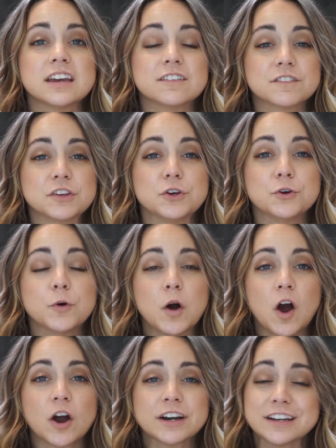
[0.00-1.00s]
If you
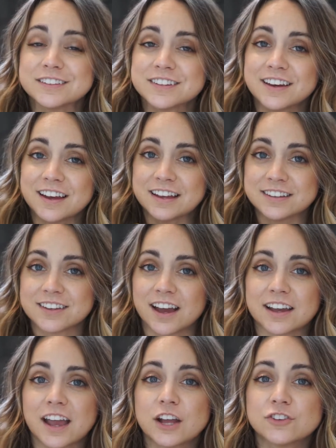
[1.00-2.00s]
are into
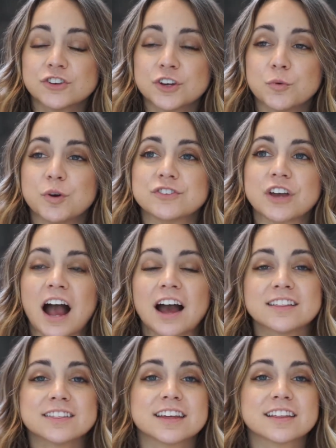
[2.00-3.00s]
anti-aging, which
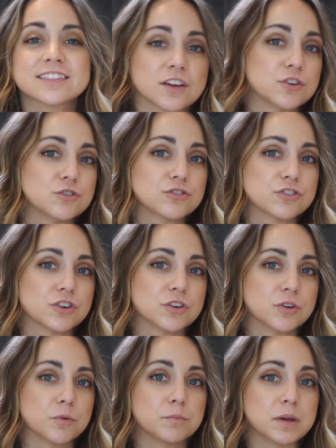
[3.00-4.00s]
I think that you
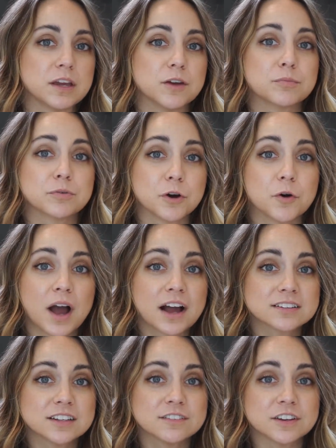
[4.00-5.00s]
should be
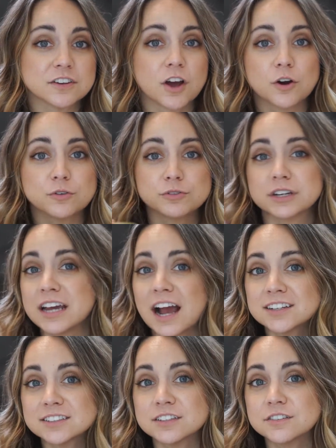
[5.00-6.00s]
proactive and not
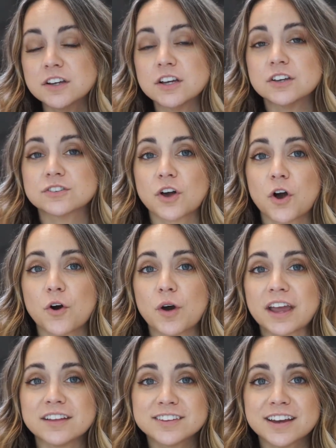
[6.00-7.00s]
reactive, so
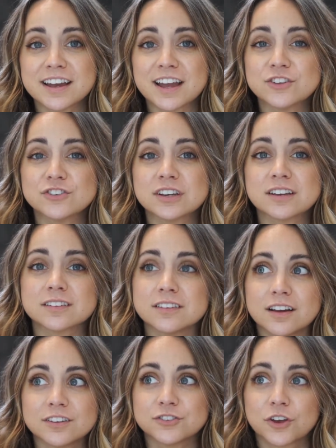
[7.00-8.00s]
anti-aging is
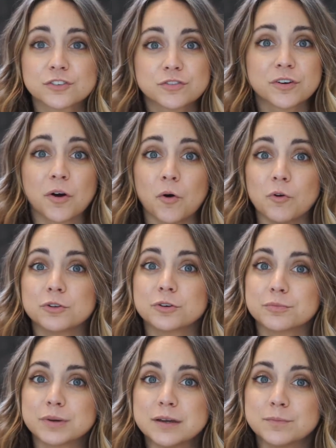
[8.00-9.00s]
not just for older
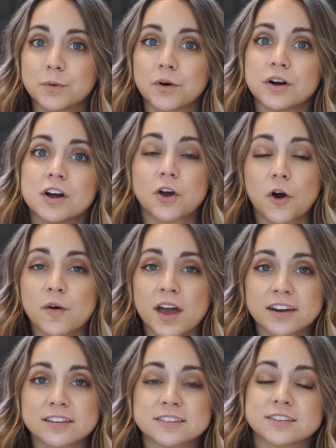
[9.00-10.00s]
people. Go
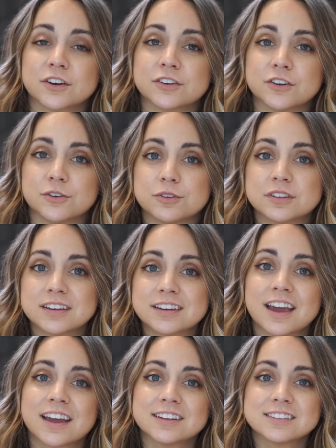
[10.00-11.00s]
ahead and start using
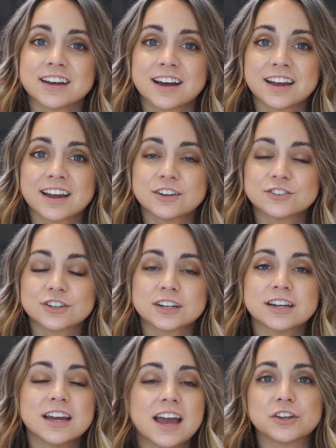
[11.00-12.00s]

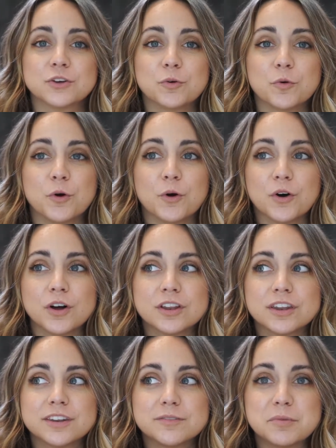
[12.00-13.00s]
anti-aging. You will
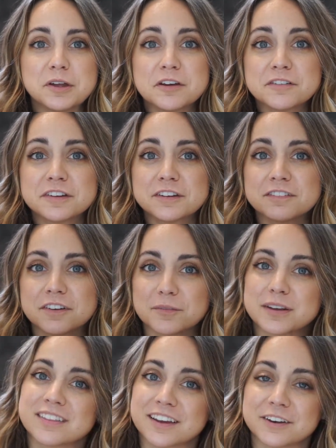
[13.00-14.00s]
benefit from
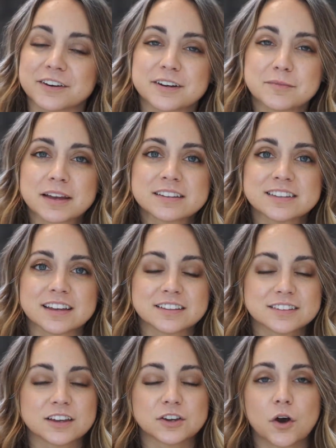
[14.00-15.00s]
it later. It makes sense.
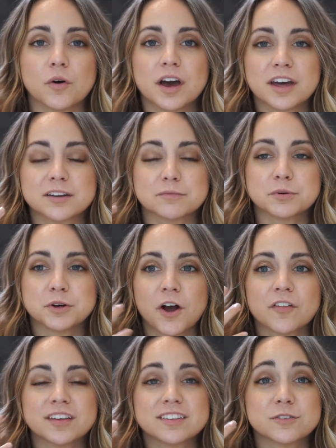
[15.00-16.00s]
Like, go ahead and put all
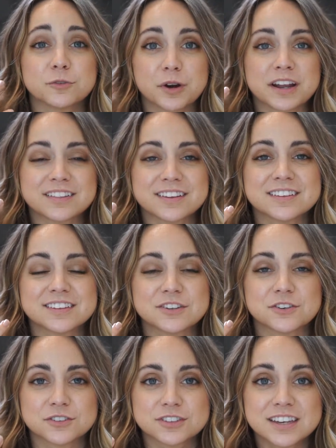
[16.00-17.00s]
these great things in
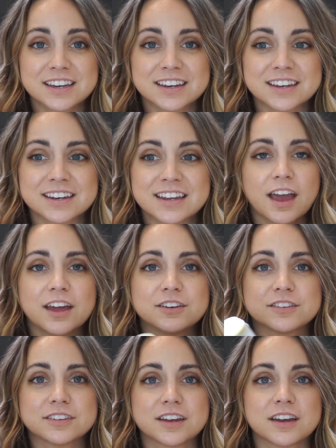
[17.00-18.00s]
your skin, and
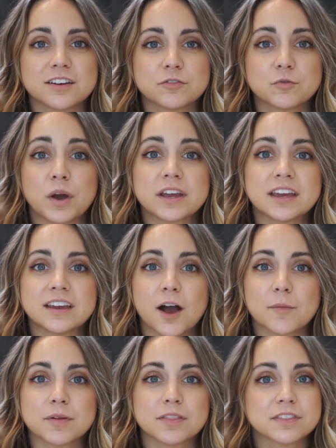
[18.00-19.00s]
instead of waking
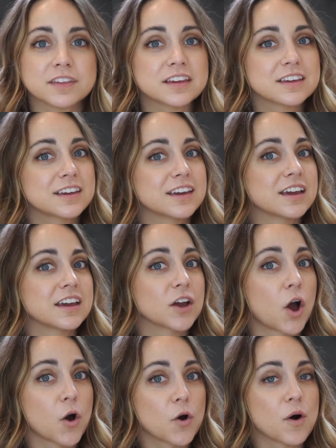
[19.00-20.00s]
up and thinking,
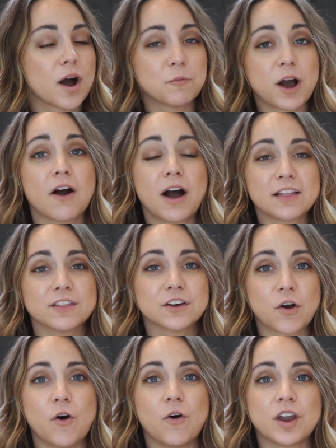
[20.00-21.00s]
oh wow, I look
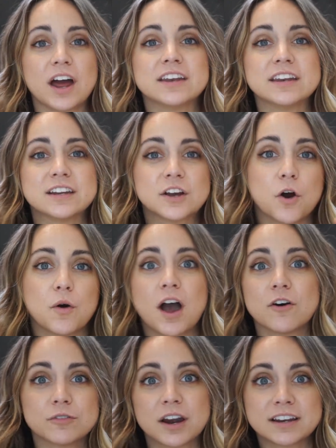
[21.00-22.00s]
old, I need to go
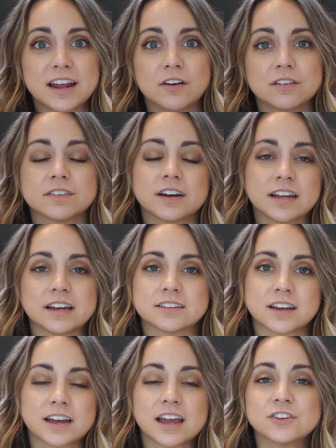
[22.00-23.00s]
out right now and find
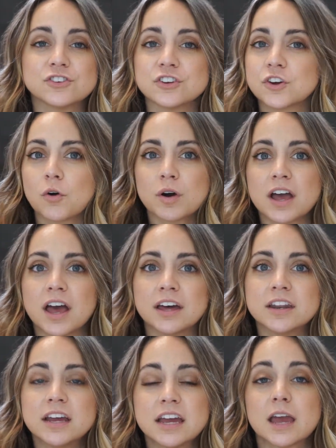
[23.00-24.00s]
anti-aging, go ahead
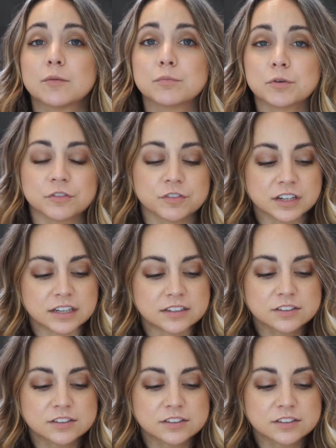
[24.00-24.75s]
and prevent.